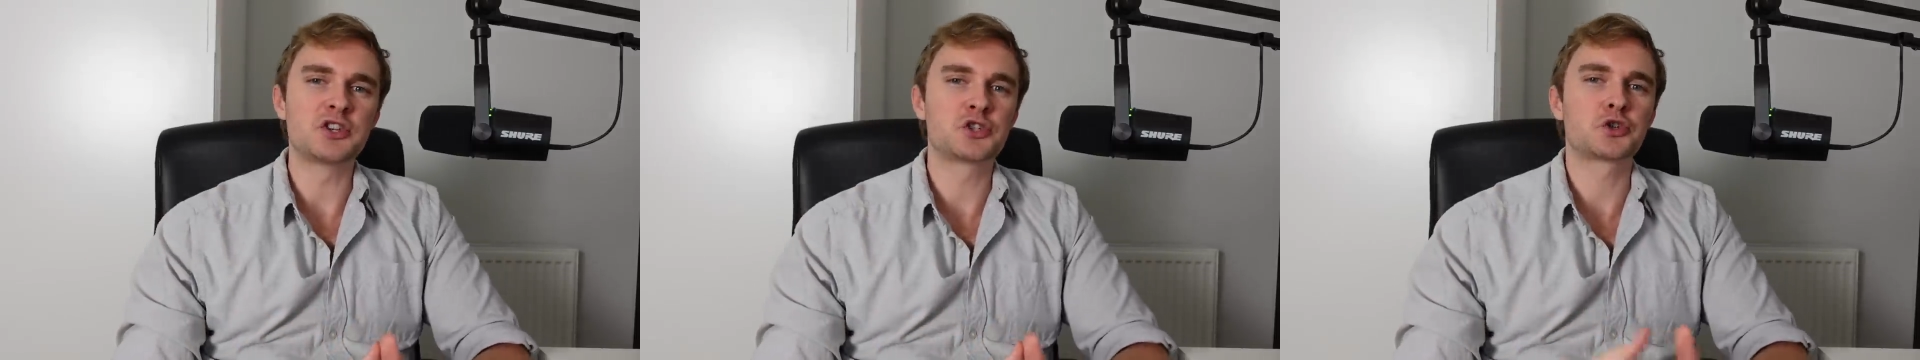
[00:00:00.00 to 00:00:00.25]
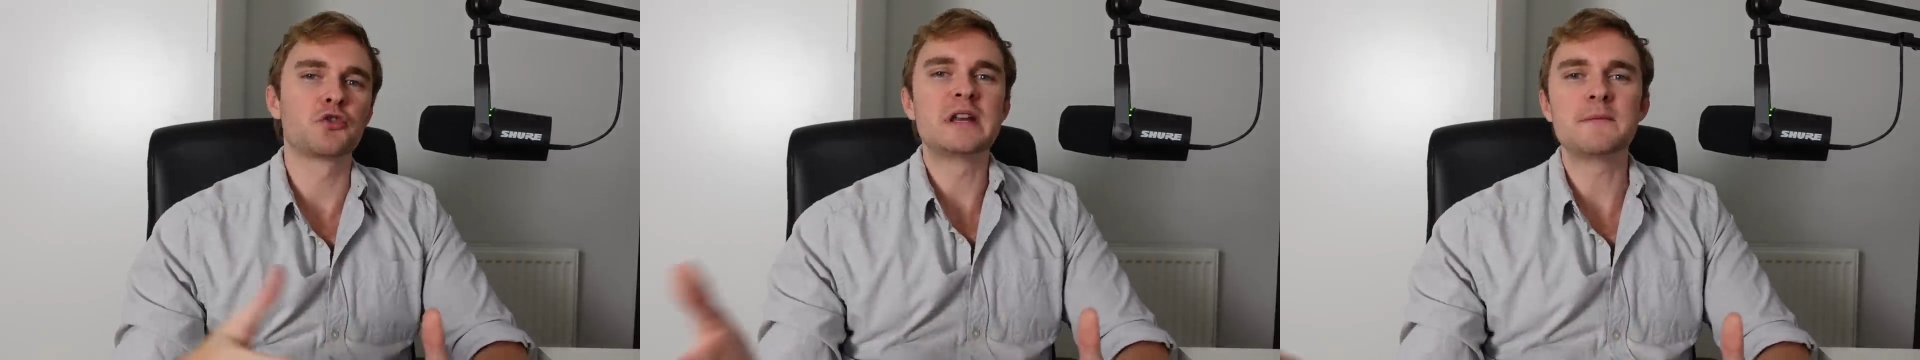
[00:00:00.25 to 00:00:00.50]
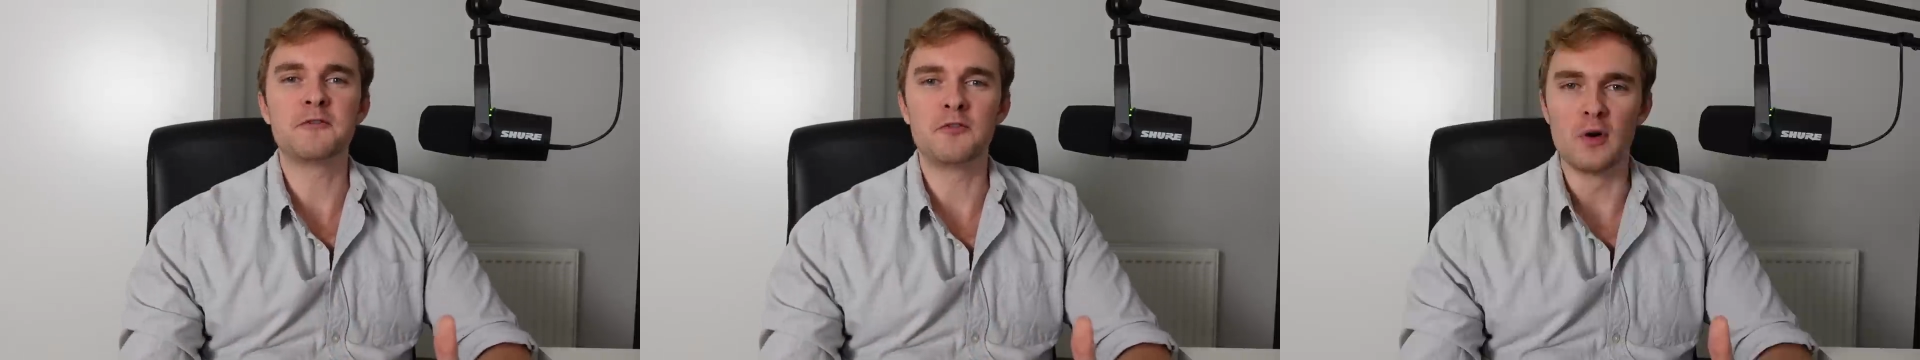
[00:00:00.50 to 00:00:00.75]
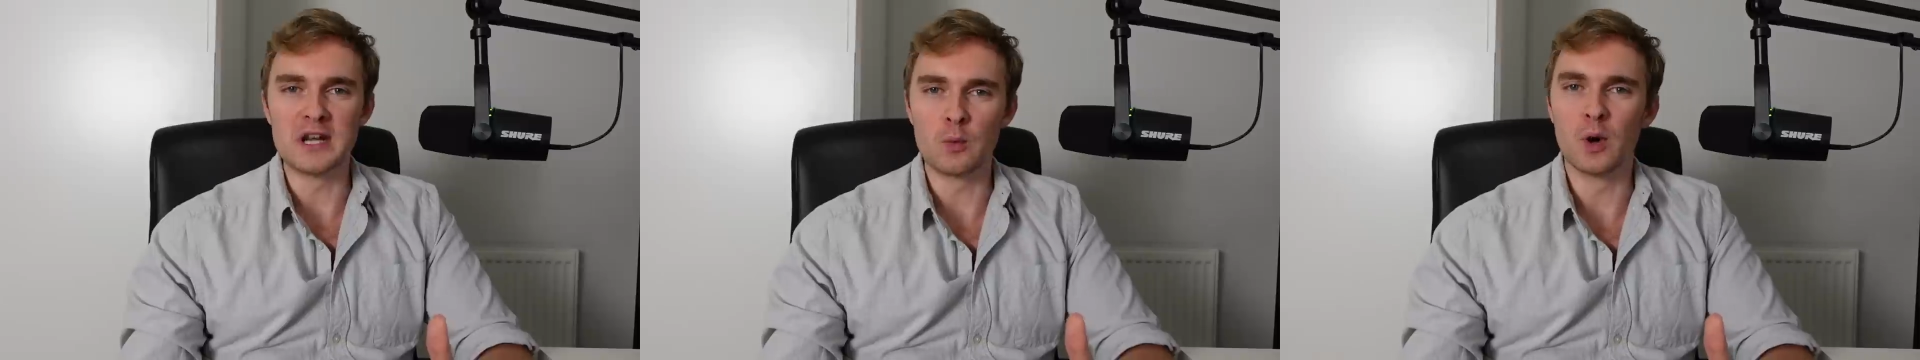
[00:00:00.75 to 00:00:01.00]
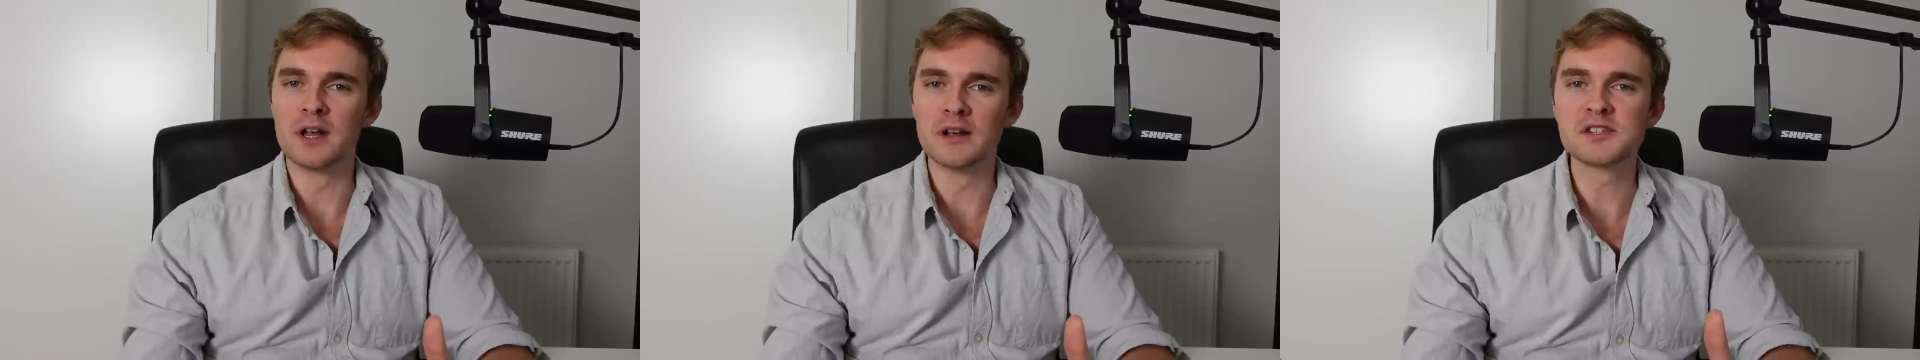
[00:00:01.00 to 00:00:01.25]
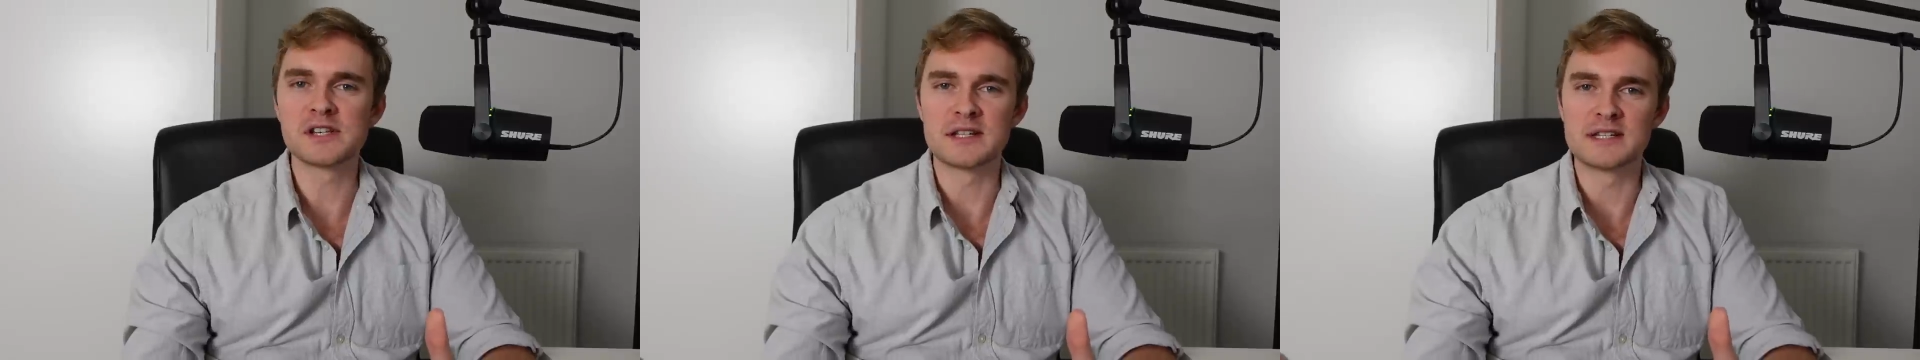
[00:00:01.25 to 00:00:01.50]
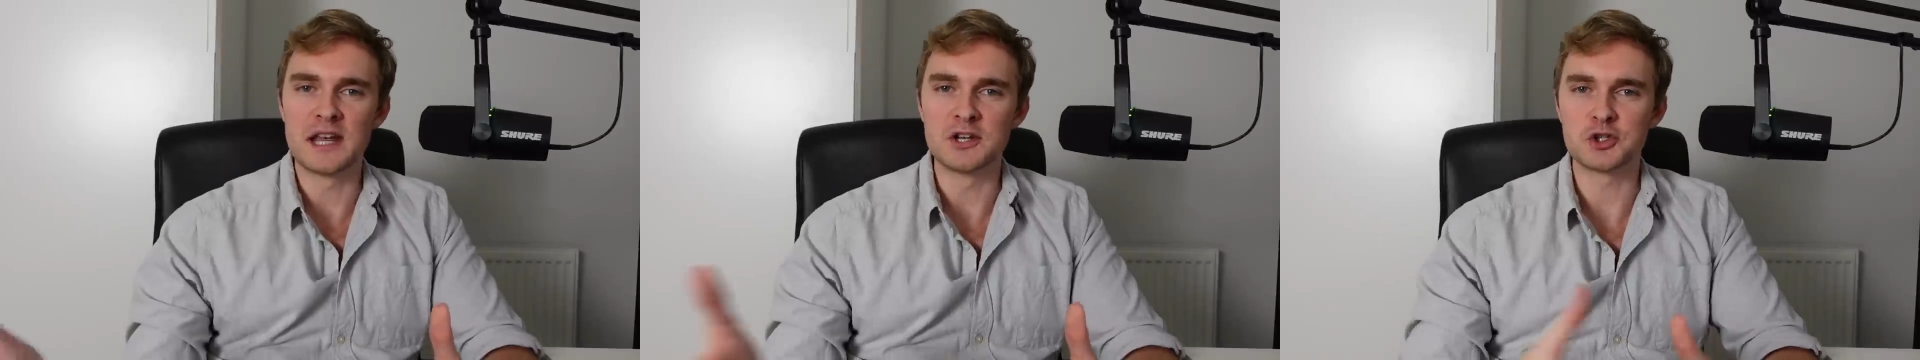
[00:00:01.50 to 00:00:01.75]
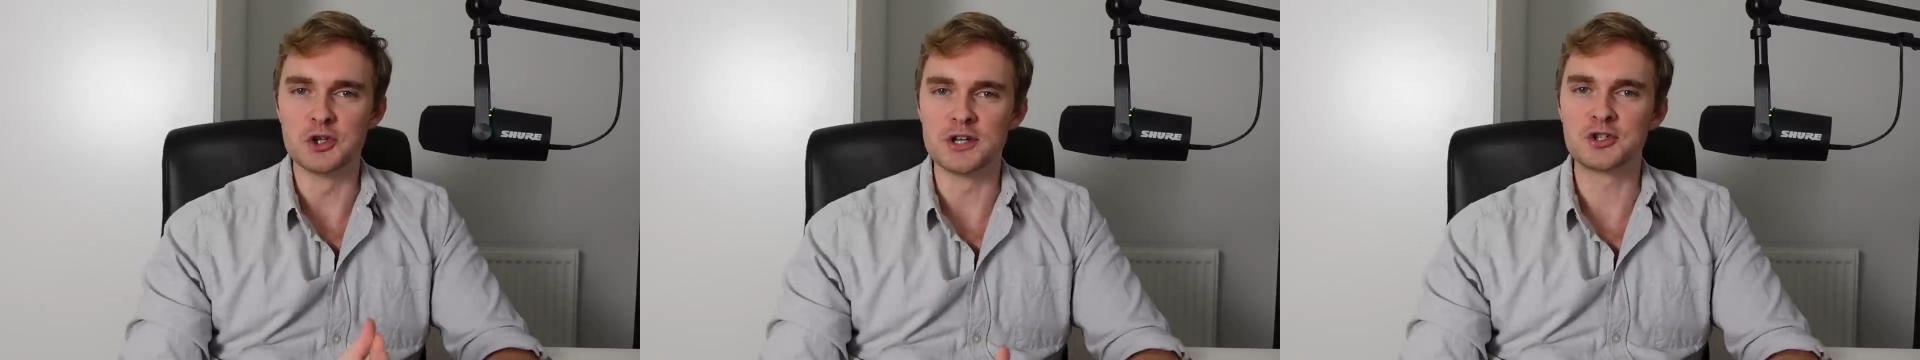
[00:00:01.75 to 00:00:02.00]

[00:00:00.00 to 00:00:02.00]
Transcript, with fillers: scream for anyone else's attention.